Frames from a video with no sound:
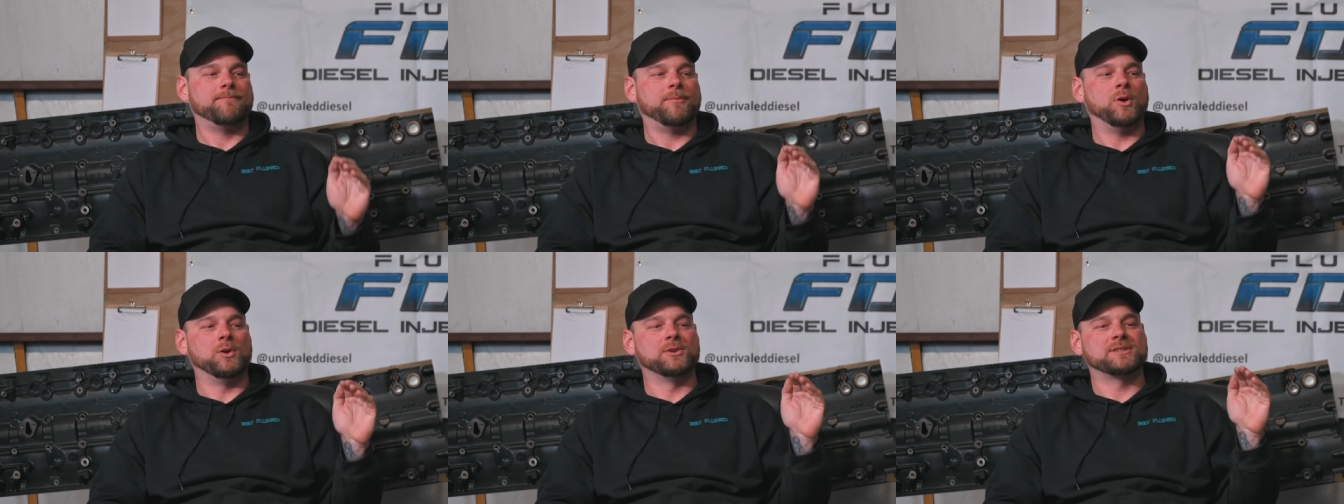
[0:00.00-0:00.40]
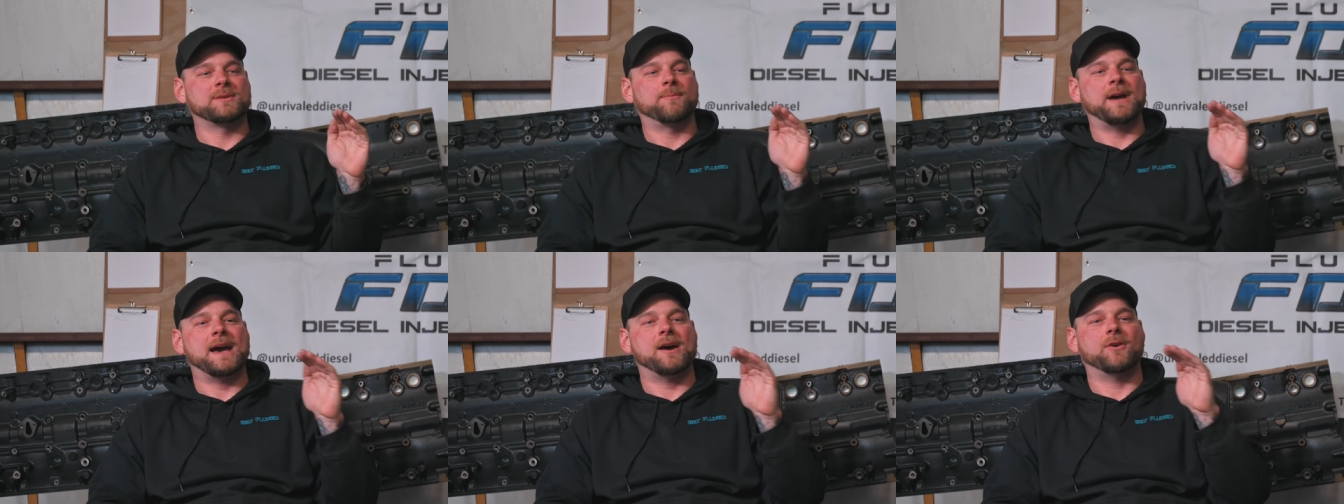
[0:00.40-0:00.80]
pulls the
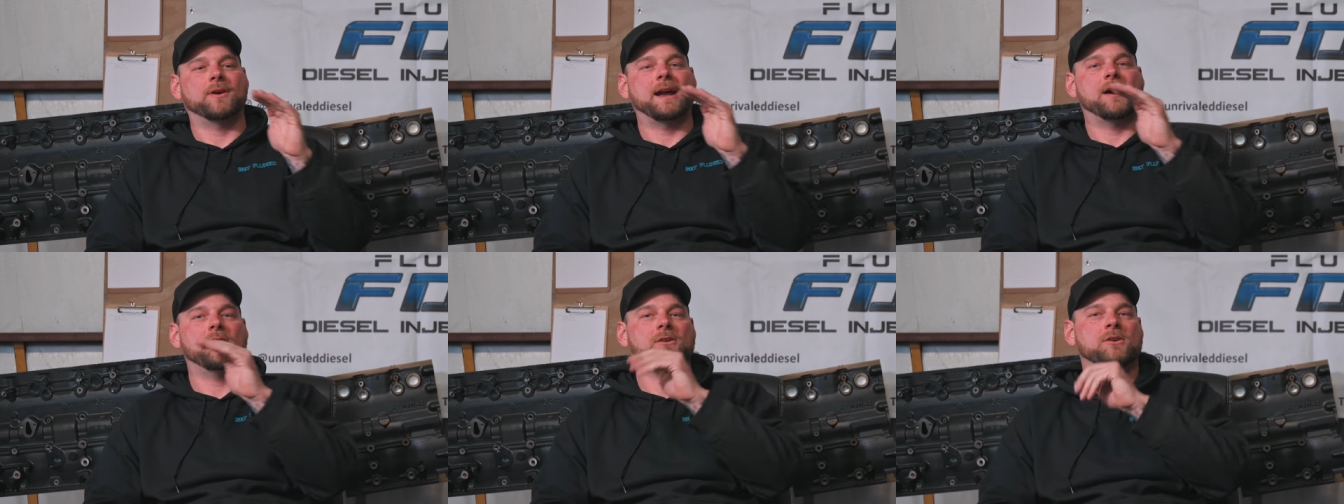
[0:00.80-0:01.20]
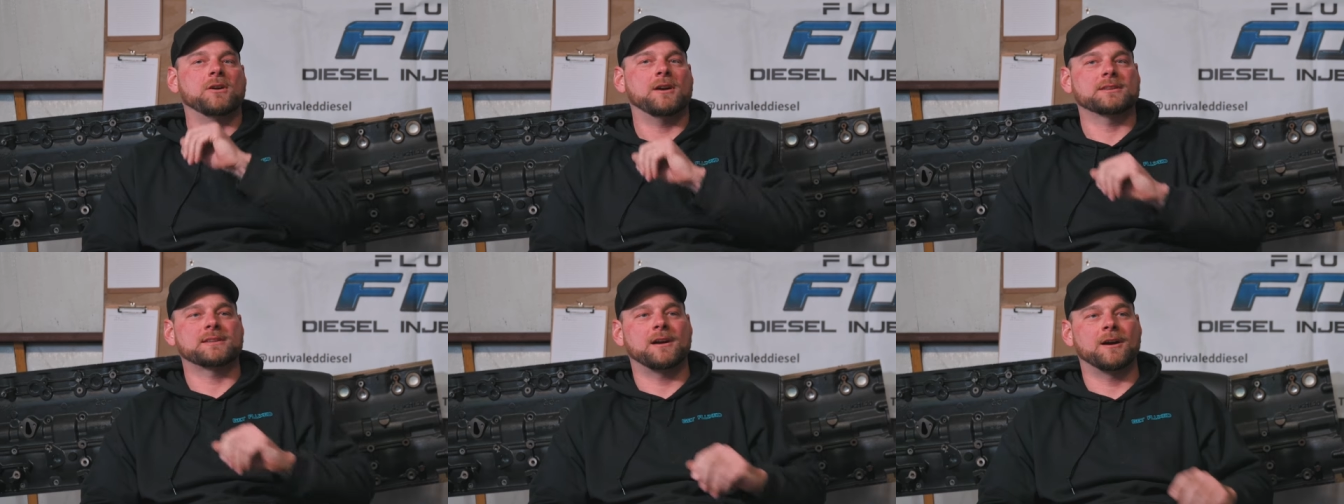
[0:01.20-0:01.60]
power out
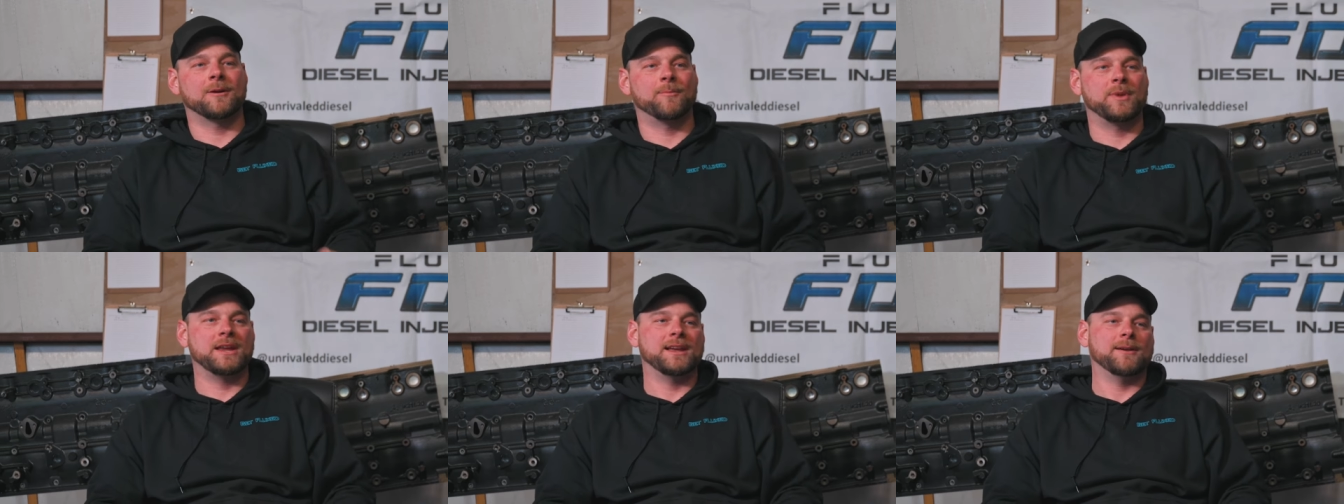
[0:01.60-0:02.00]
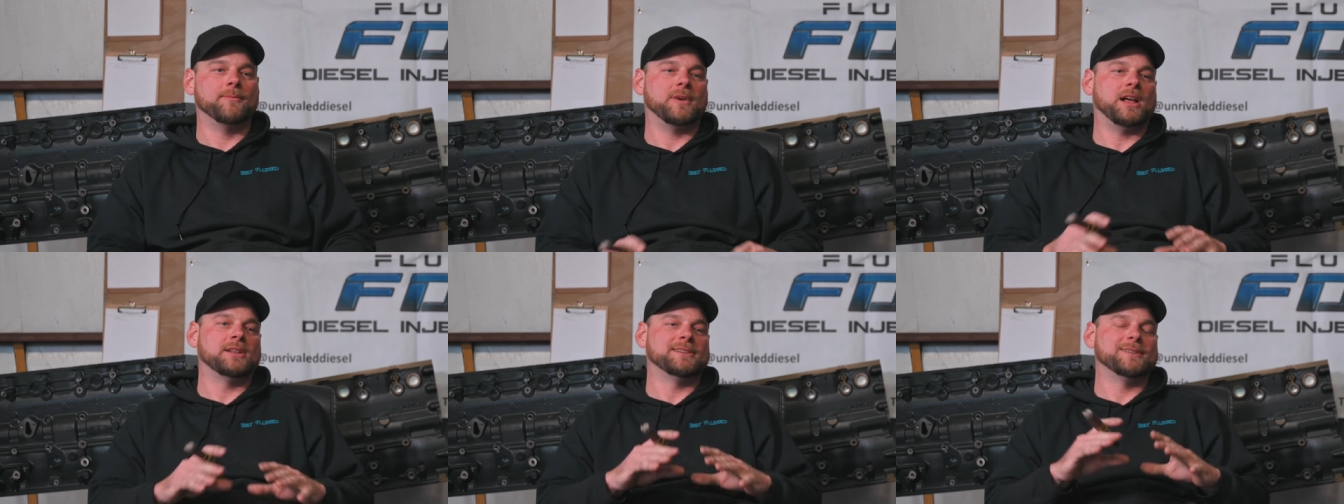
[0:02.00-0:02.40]
across RPM
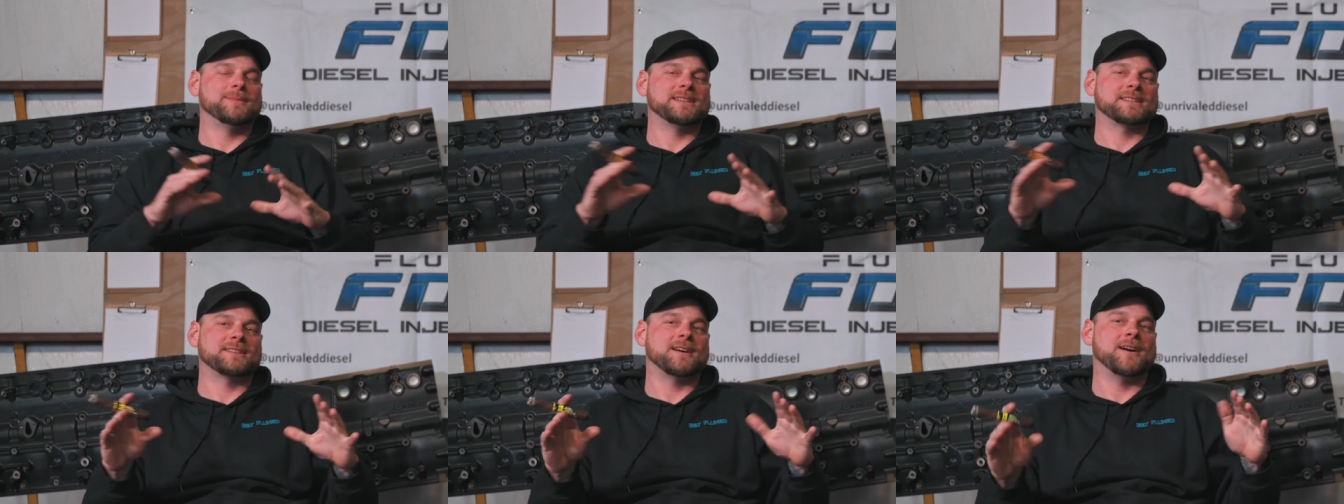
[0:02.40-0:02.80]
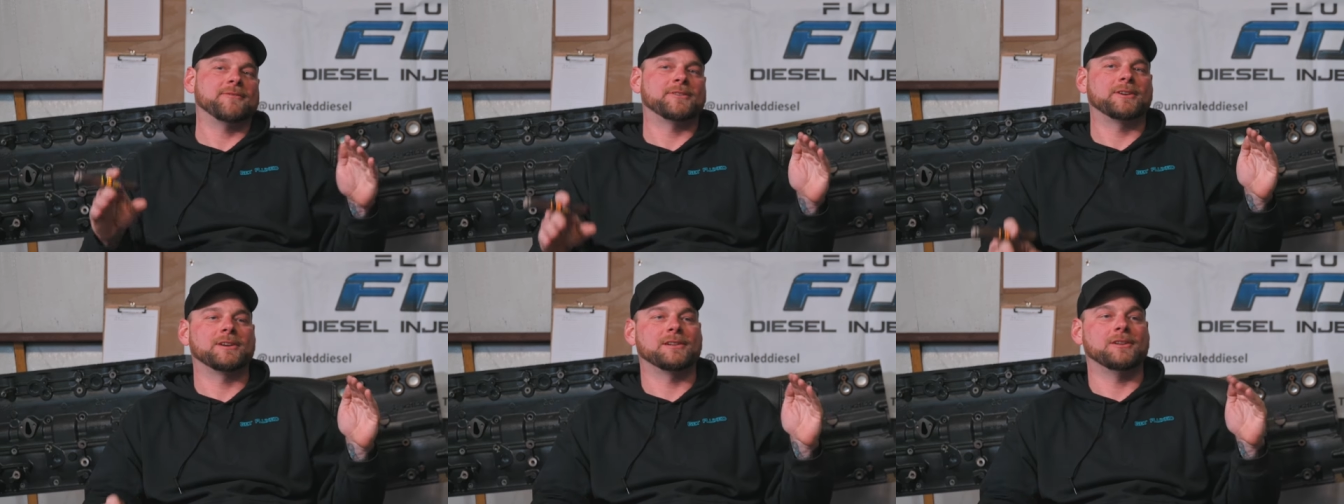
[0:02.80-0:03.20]
a little bit
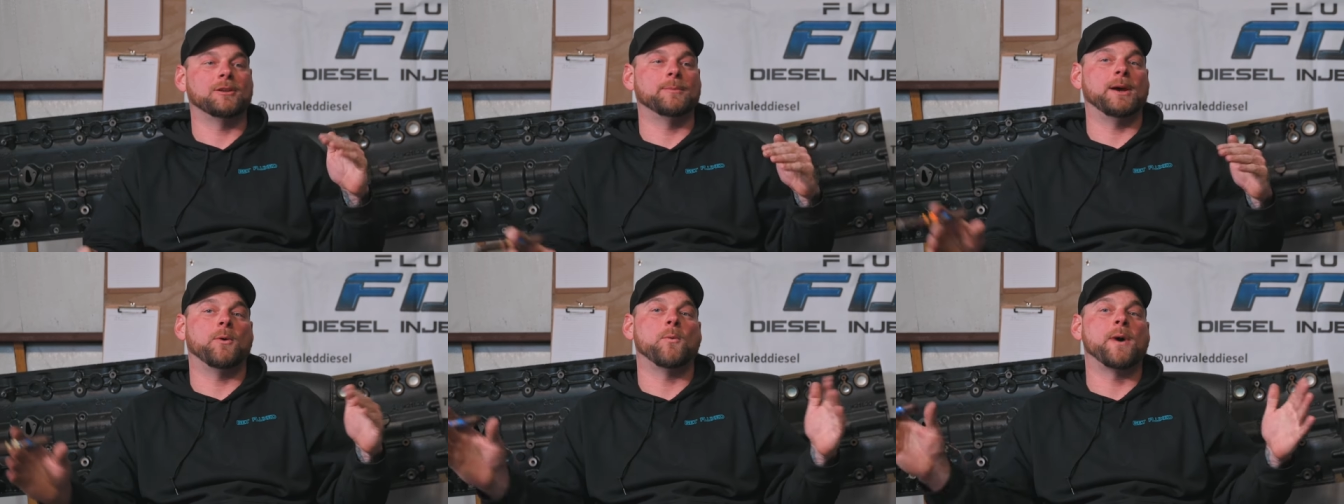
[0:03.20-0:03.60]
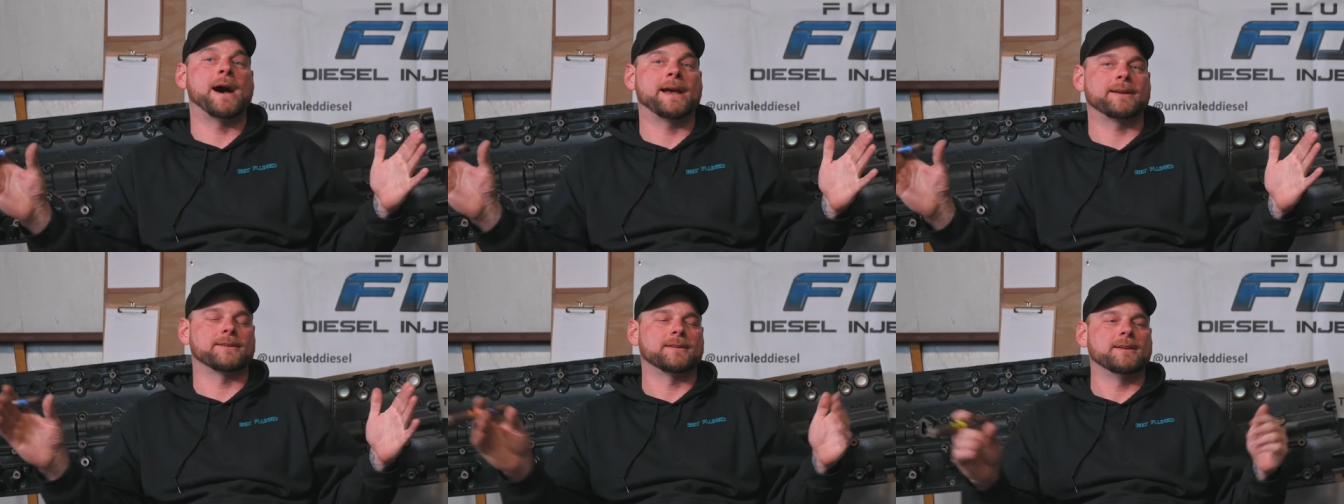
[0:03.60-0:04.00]
softer and a little bit
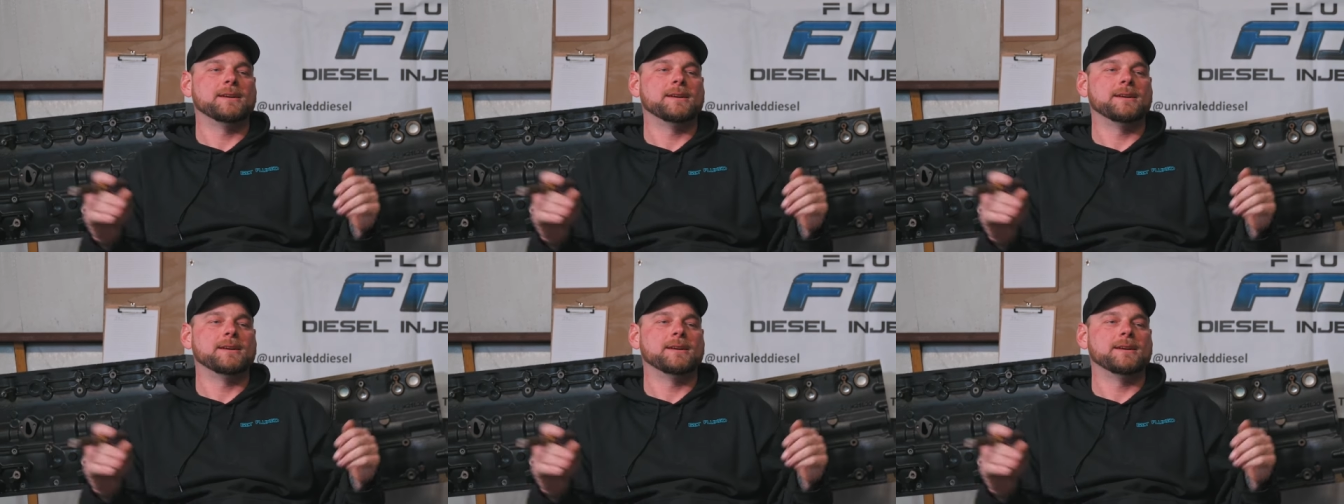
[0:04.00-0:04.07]
wider.